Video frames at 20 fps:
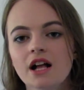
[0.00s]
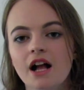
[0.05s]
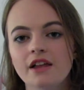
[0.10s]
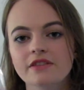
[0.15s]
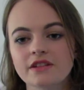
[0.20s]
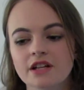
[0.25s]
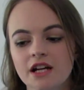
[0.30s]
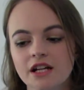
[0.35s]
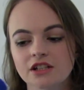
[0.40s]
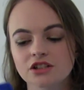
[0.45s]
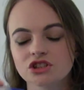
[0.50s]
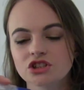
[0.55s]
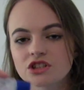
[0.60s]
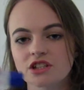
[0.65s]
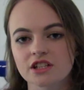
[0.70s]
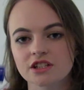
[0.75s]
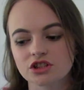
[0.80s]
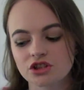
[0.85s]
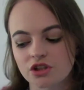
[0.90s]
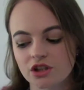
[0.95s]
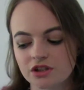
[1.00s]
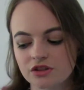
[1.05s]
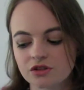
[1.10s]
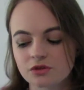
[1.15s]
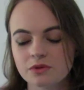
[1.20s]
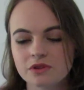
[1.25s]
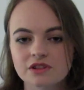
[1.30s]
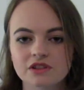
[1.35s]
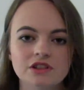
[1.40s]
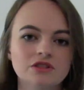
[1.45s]
and then I can just literally
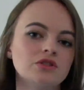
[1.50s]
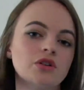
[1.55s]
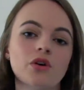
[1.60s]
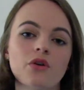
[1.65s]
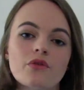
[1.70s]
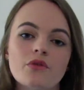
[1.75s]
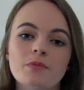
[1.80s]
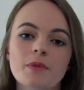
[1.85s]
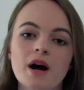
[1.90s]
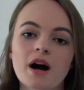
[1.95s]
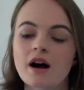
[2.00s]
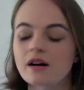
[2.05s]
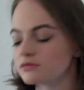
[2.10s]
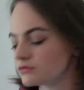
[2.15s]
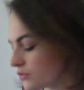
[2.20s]
squeeze this over my